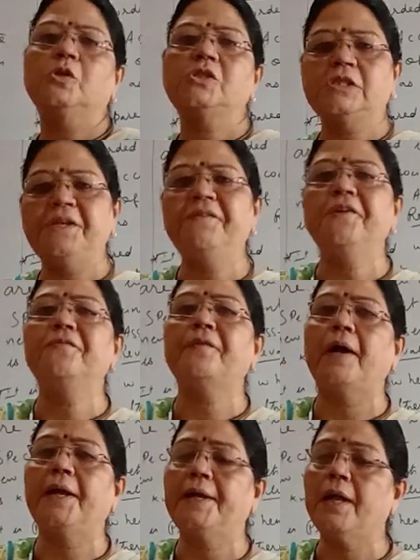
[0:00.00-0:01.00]
Mostly we
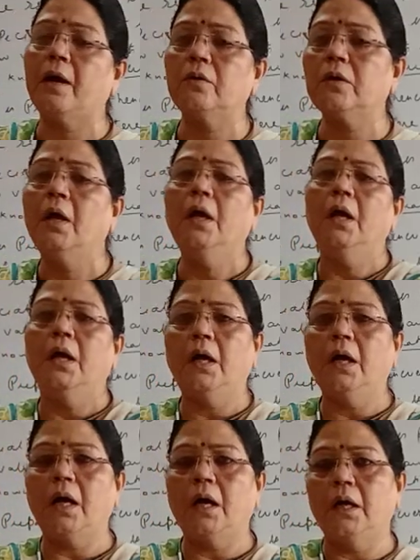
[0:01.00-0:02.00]
find
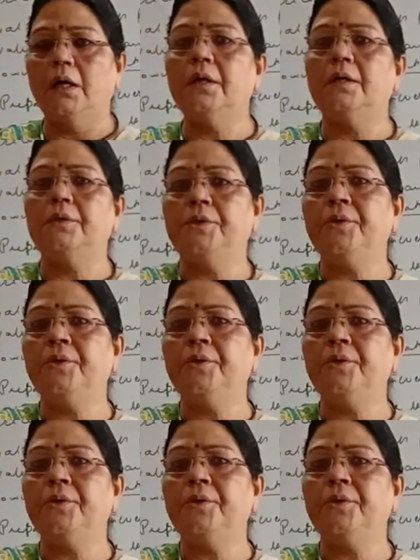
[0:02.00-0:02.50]
out